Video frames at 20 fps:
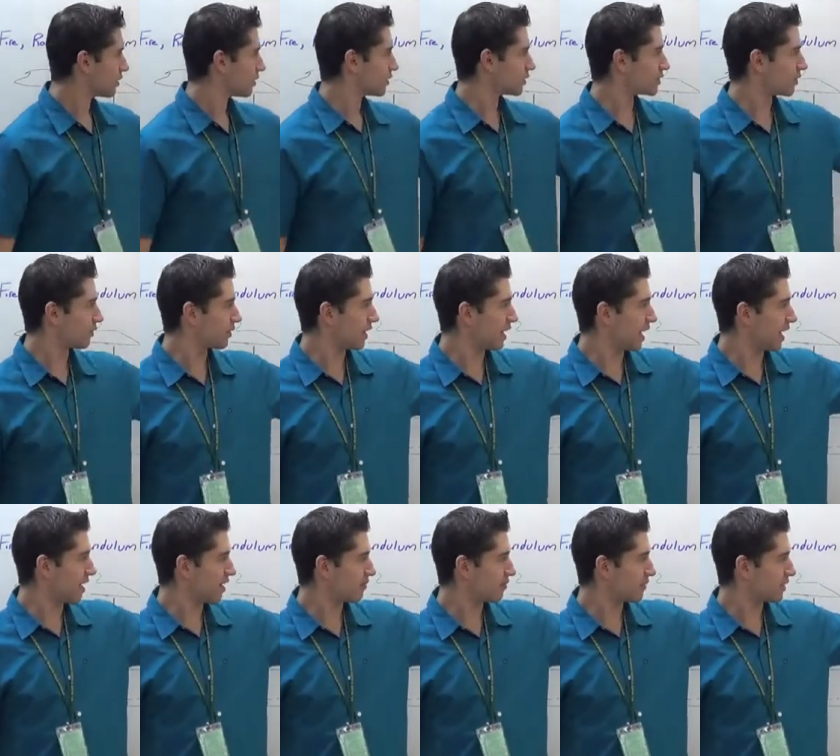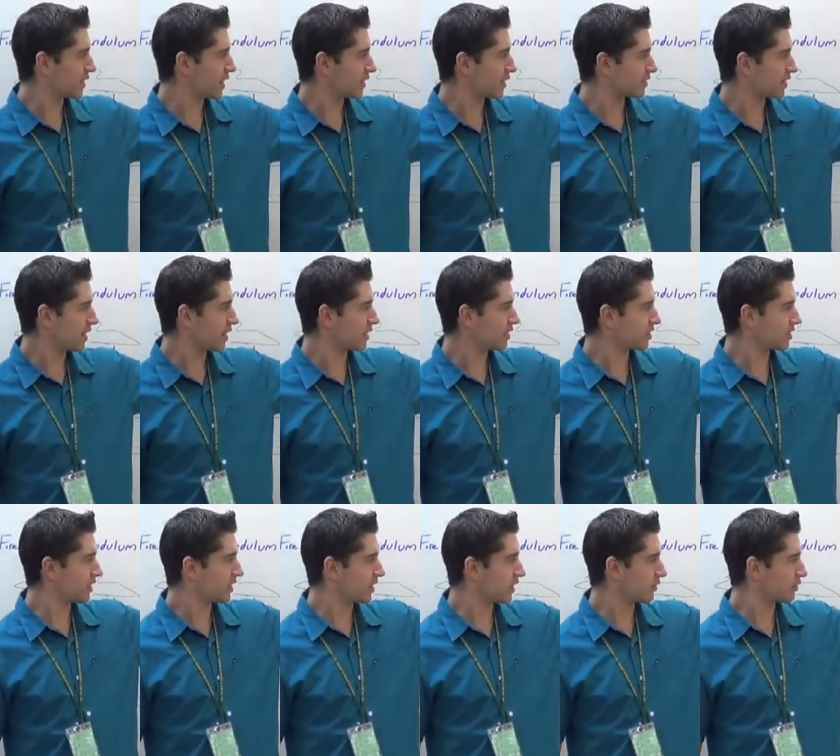So we have potential
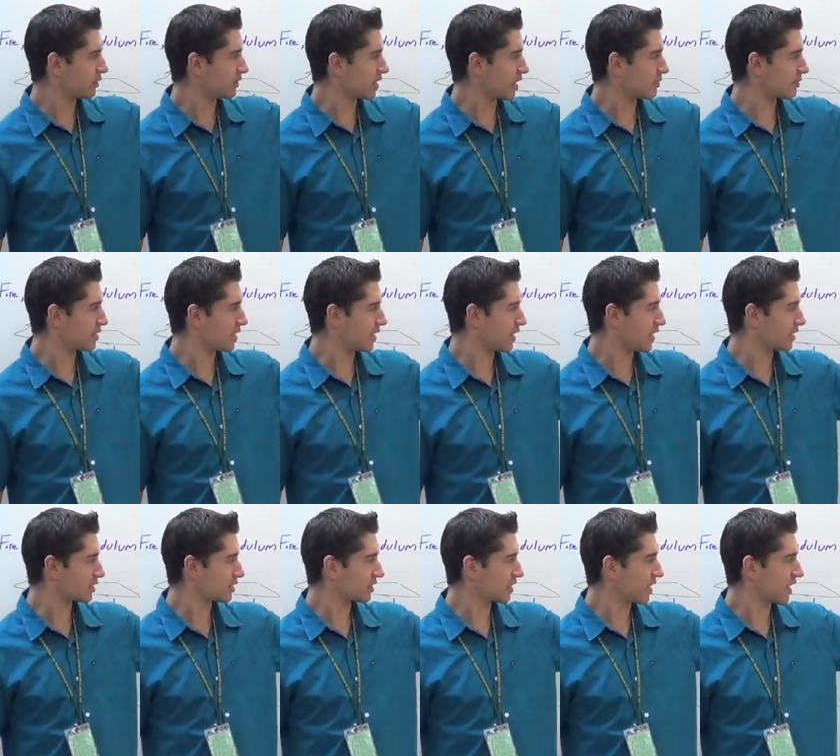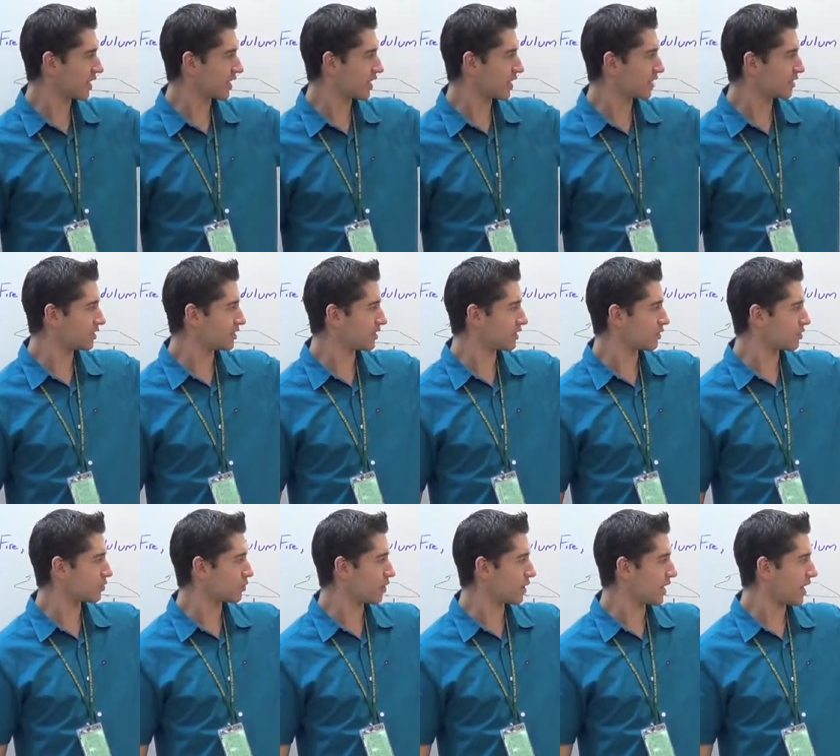energy equals mgh, kinetic energy
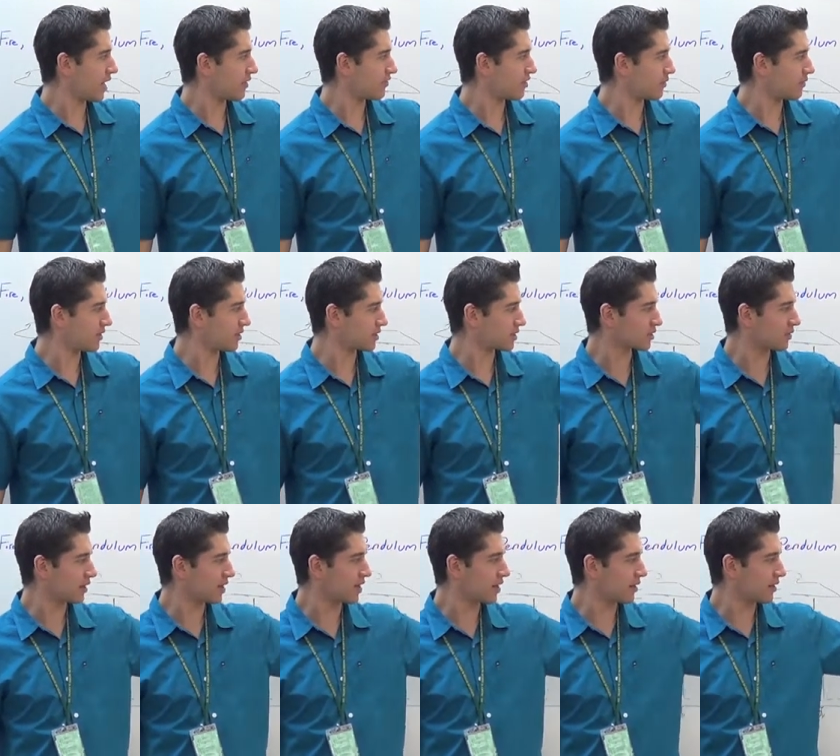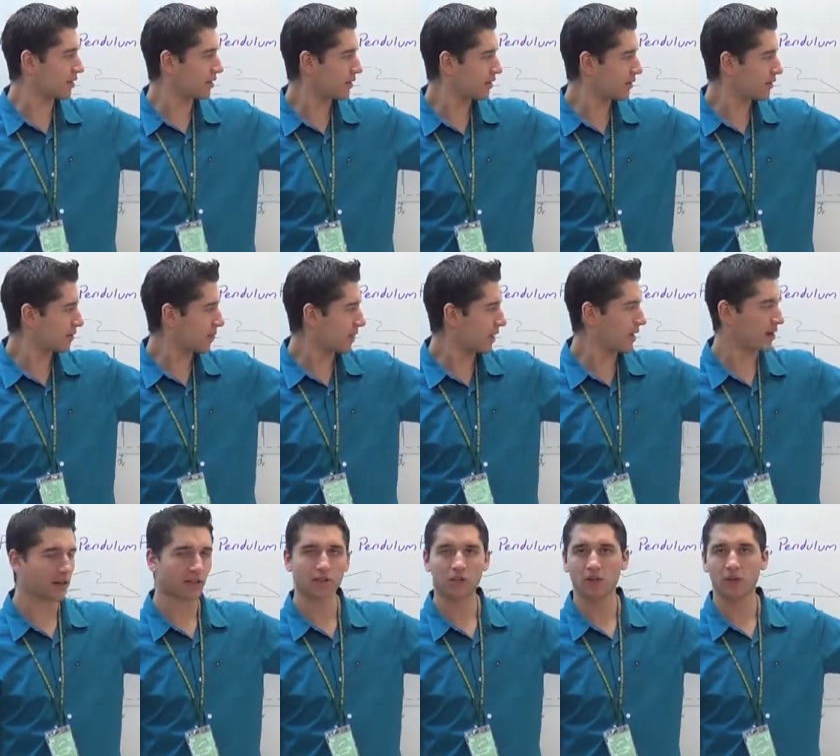equals 1/2 mv squared,
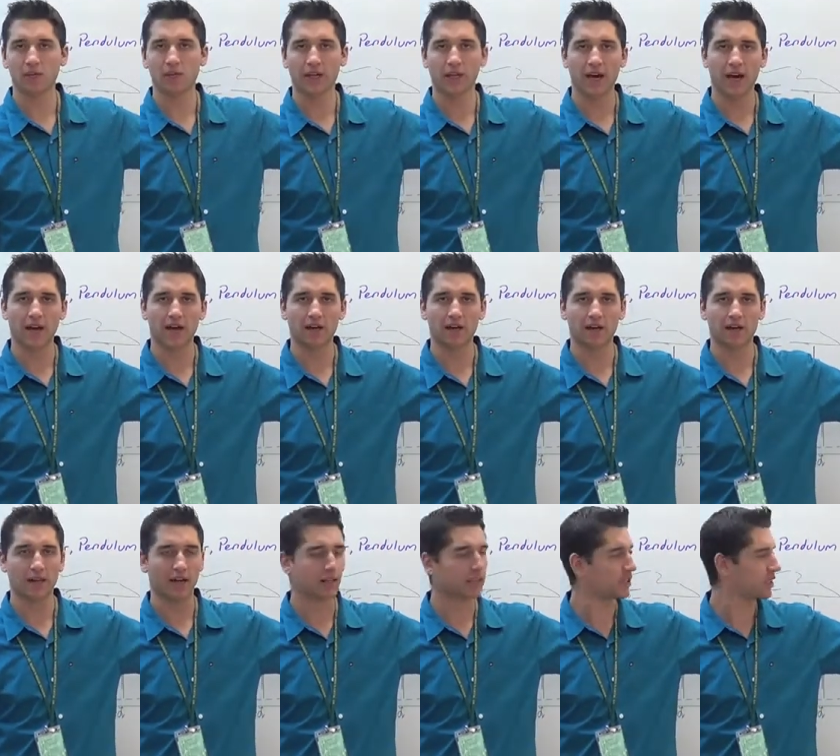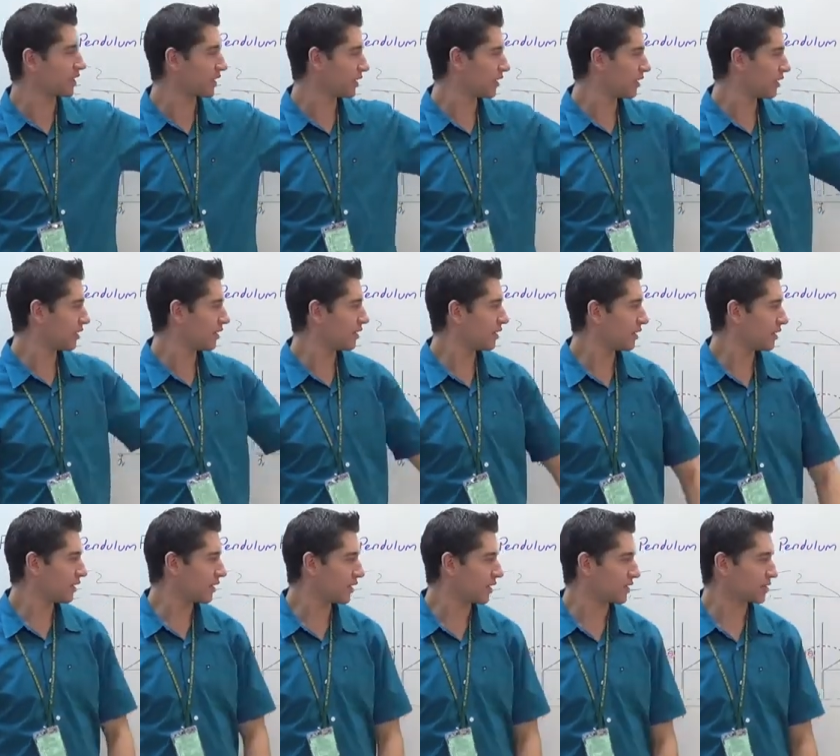and our total mechanical energy
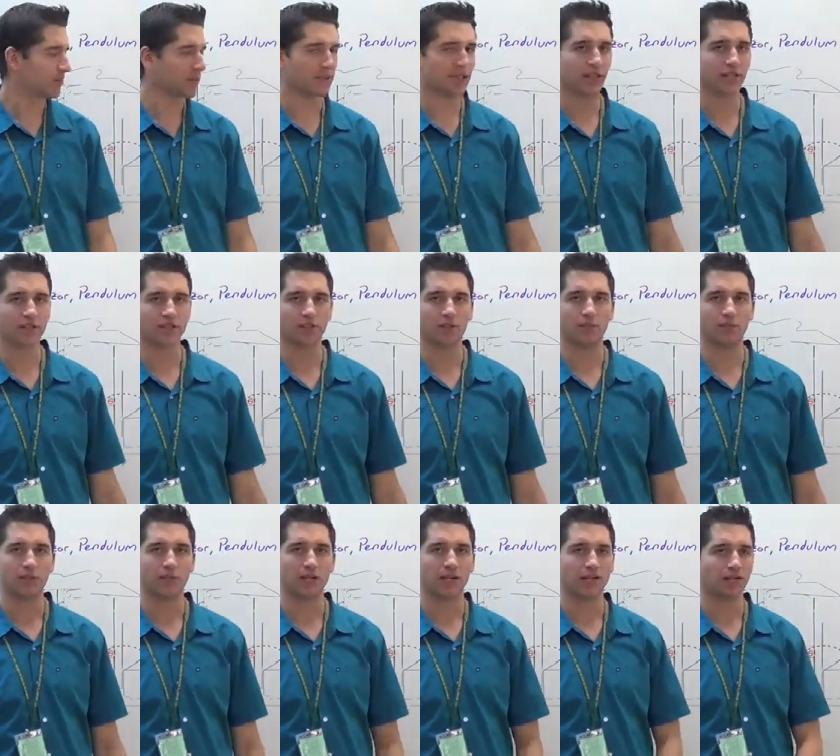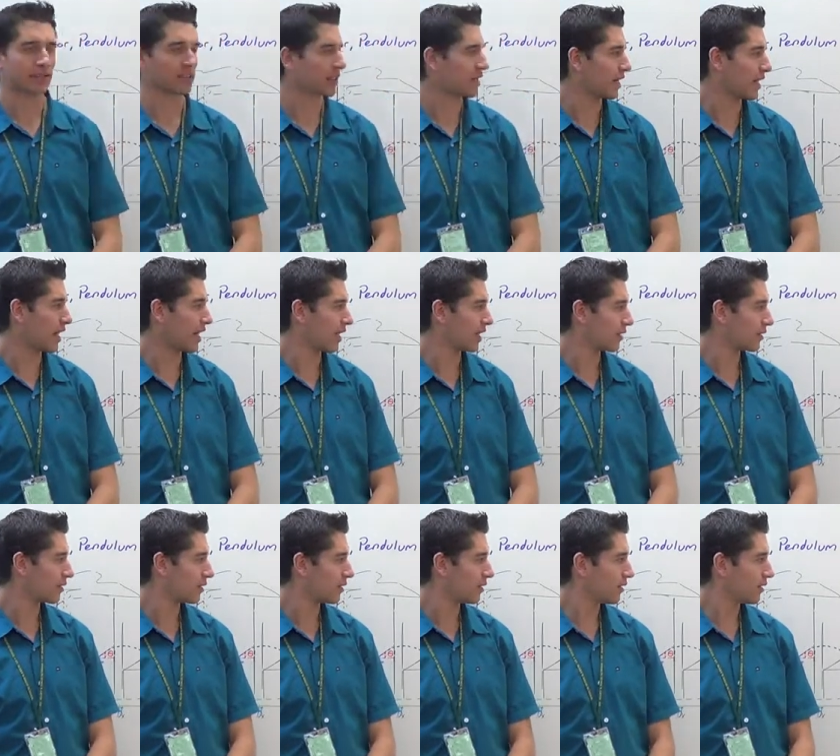is potential plus kinetic.